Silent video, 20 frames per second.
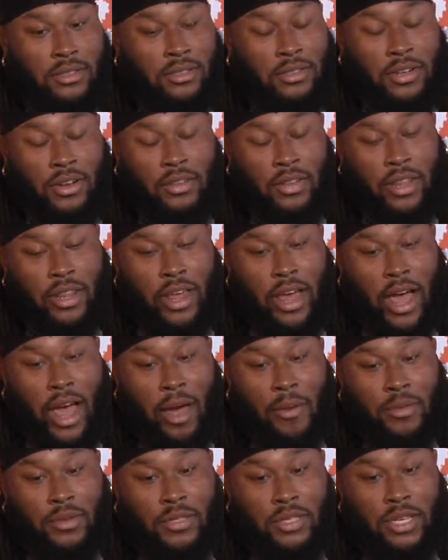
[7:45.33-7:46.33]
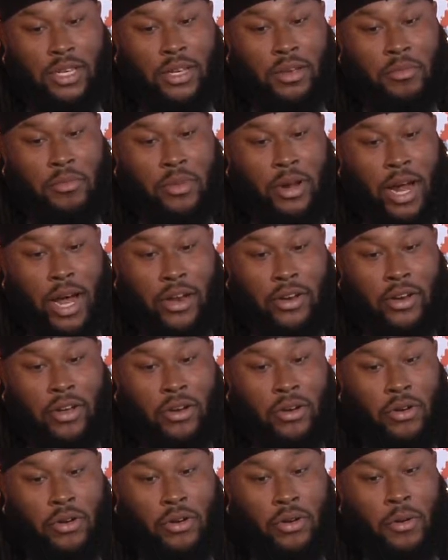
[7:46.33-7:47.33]
you know, that that happened to him. But I
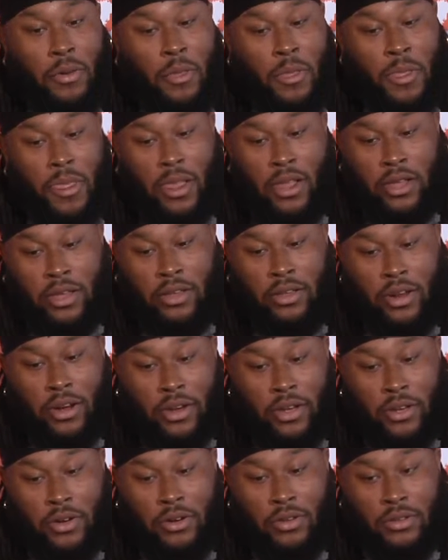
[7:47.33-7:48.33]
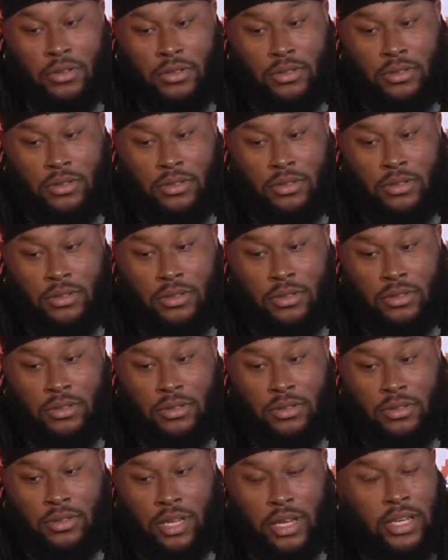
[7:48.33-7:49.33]
know, you know, he'll
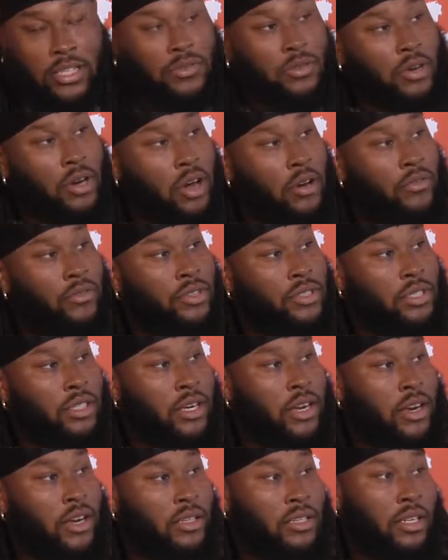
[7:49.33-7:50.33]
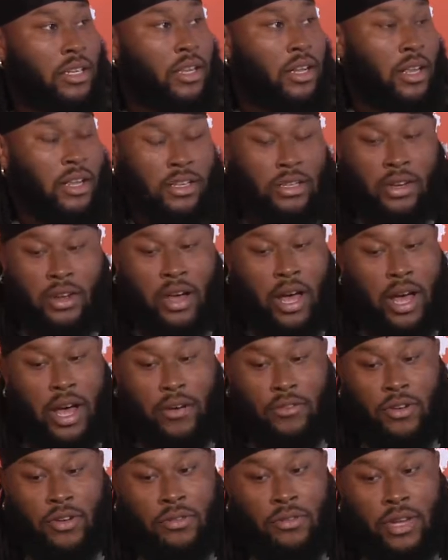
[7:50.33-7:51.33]
take his recovery serious, and you know, I
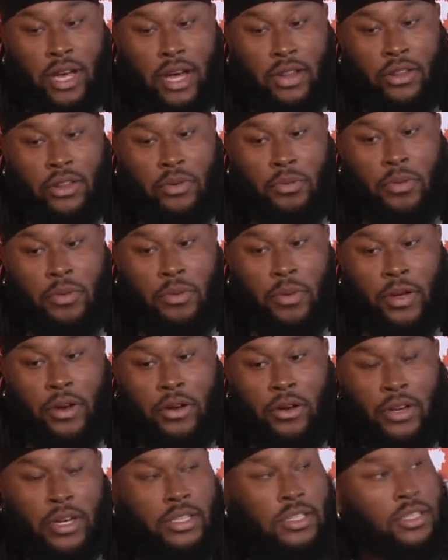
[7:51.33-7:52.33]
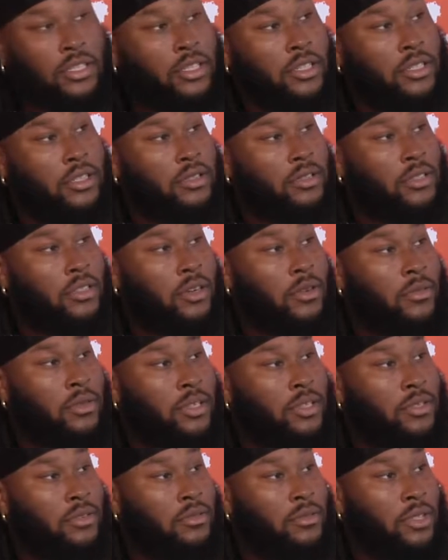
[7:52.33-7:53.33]
have no doubt that he'll be better next year. You know, when
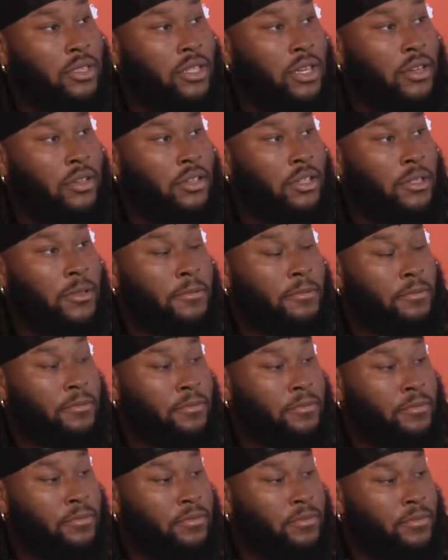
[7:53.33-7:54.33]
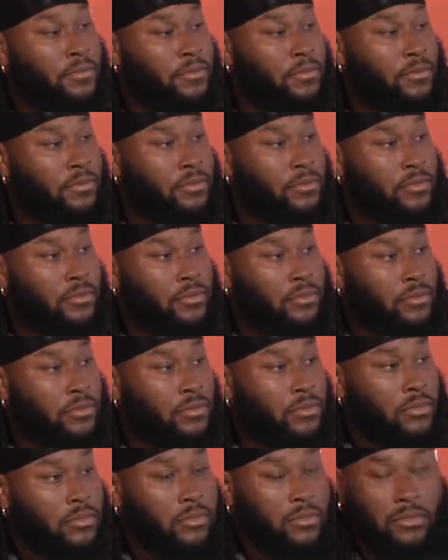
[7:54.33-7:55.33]
he when he's healthy.
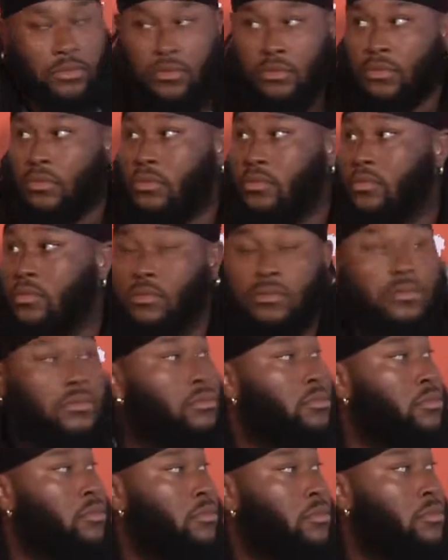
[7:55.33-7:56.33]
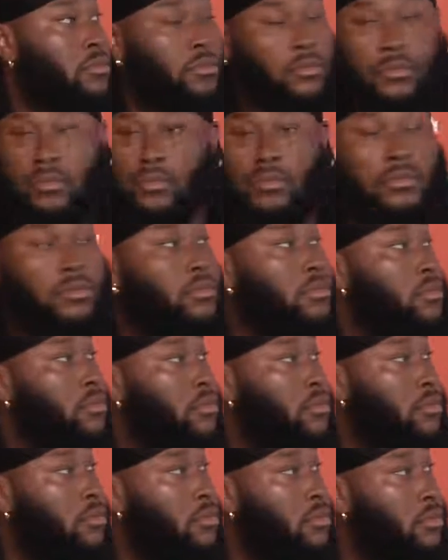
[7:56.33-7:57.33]
Jordan. Is that a Santa, is
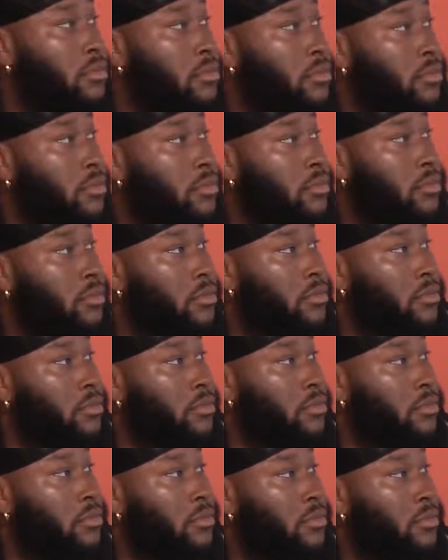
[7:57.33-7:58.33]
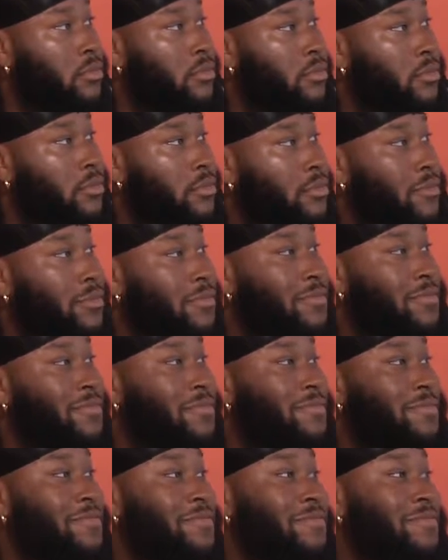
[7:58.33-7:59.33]
that a Santa Clara shirt? And how many times
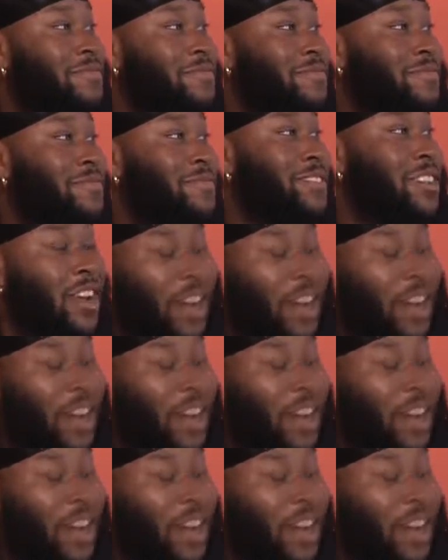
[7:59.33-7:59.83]
have you worn that?